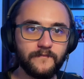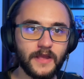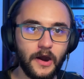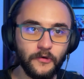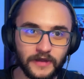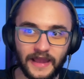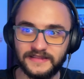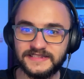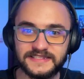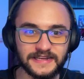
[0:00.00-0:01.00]
Okay,
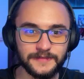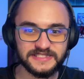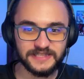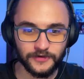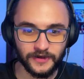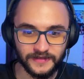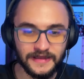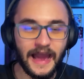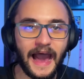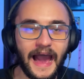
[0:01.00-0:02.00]
this is gonna be so good.
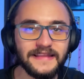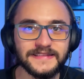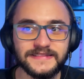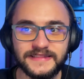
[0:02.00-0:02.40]
I didn't